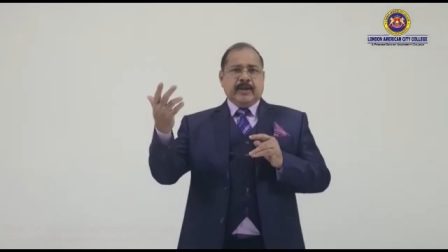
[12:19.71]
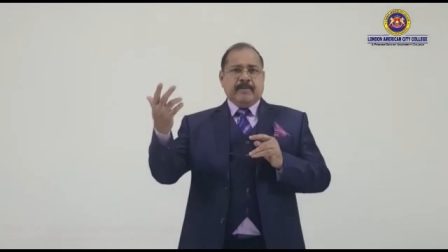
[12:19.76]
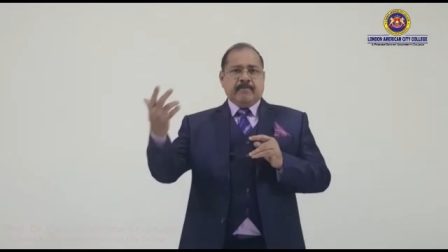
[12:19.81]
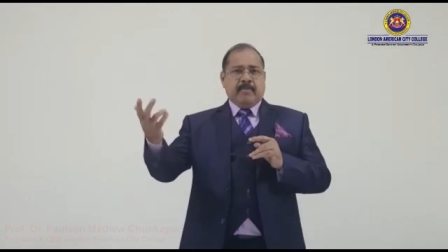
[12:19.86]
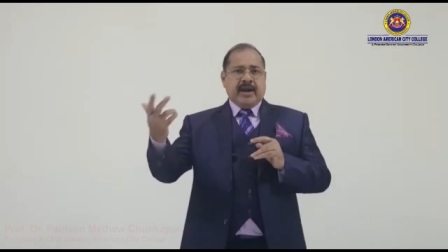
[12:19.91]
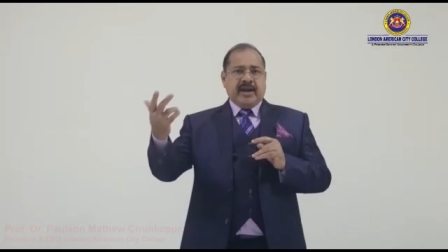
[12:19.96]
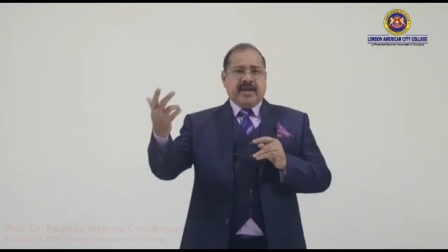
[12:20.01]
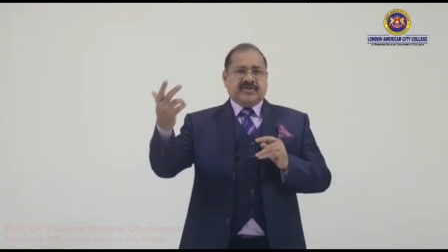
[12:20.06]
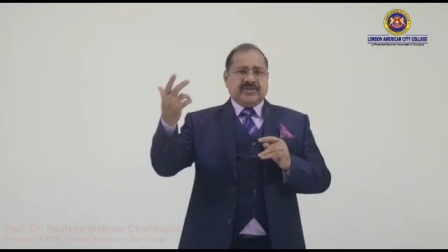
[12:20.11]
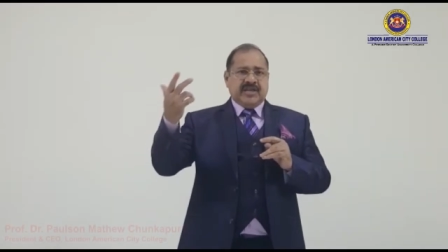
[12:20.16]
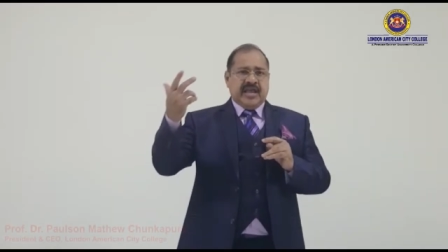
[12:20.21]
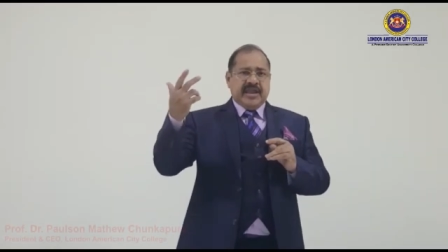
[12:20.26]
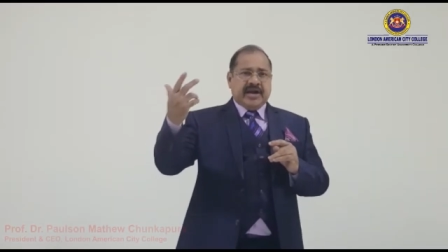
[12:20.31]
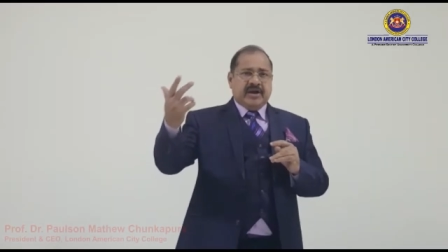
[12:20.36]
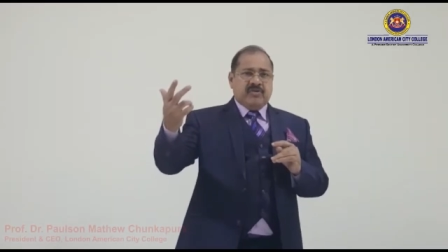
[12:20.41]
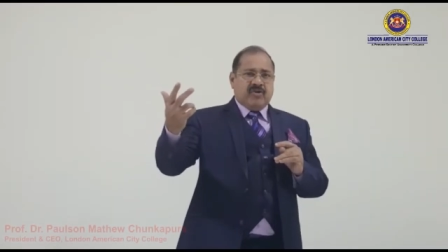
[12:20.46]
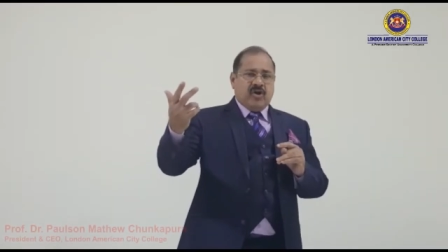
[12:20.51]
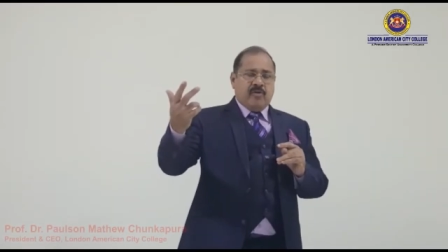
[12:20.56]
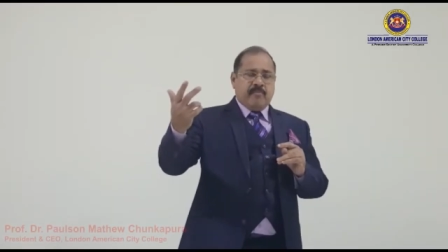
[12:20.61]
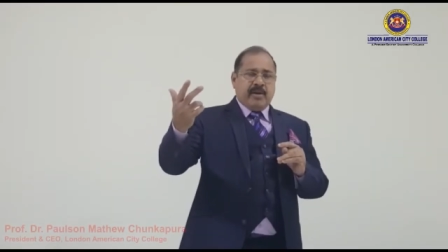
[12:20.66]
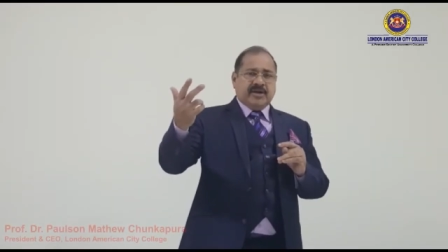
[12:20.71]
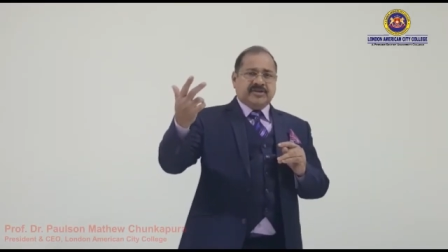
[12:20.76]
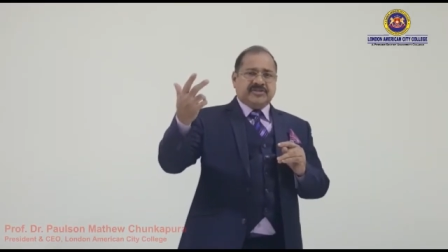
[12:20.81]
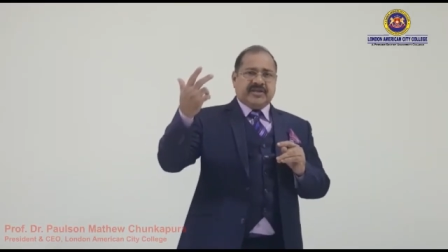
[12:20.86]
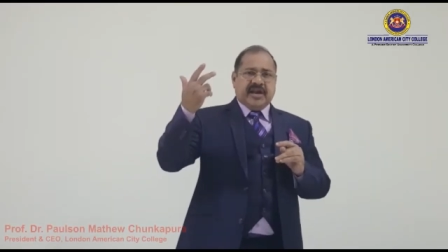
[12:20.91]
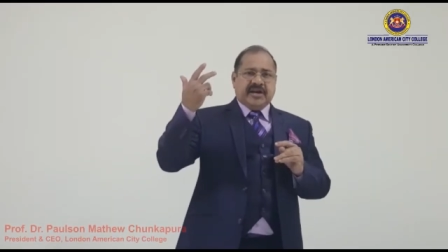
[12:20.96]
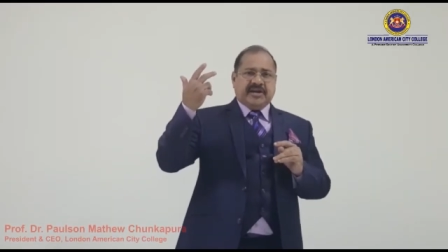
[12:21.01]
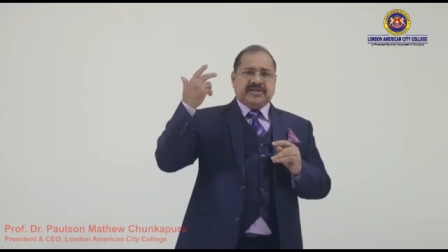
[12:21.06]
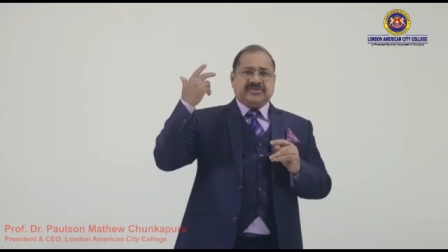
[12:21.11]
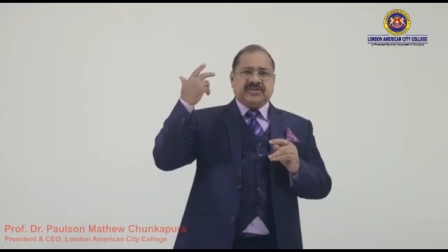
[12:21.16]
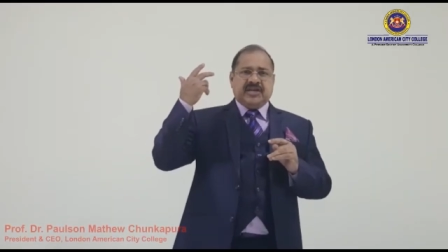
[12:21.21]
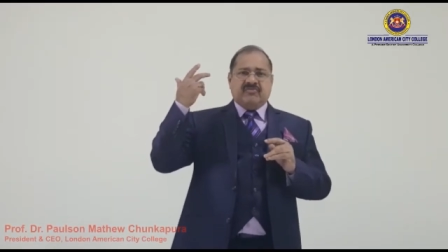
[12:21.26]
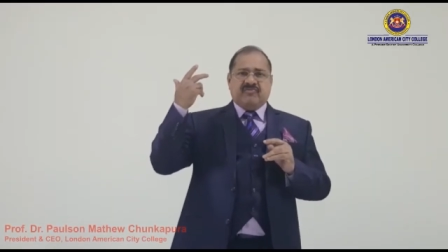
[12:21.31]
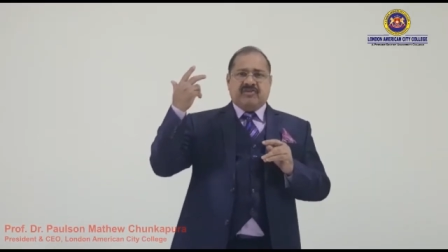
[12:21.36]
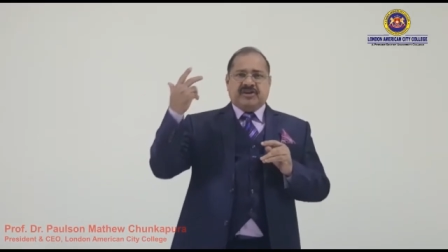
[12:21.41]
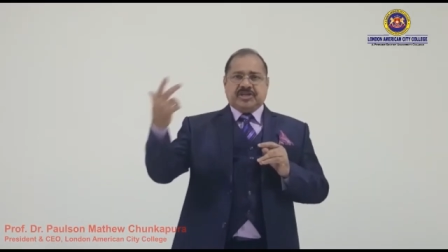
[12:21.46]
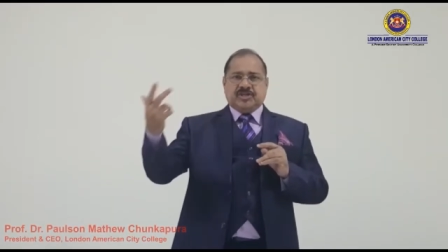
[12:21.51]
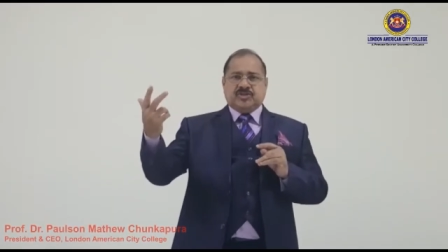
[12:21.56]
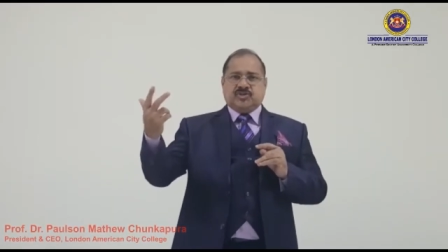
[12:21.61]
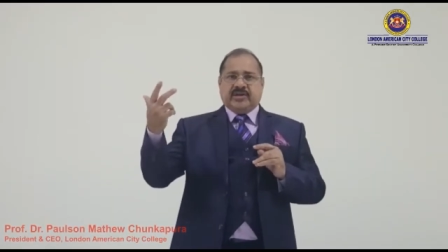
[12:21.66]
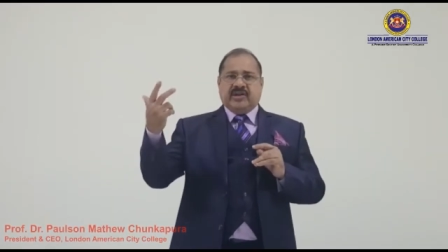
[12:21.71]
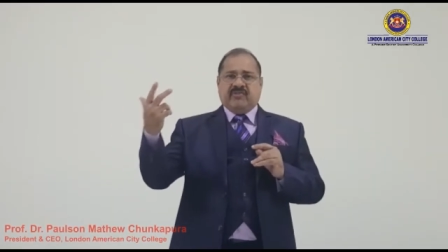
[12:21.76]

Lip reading: Money is indeed one of man's greatest inventions or